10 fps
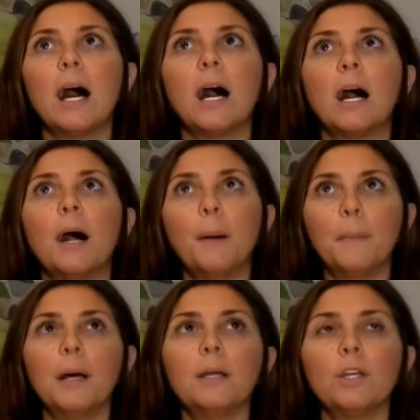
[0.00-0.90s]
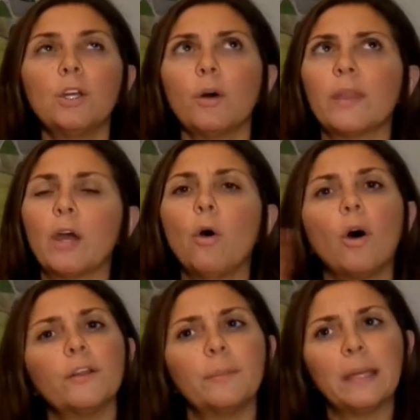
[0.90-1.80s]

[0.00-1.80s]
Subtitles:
they called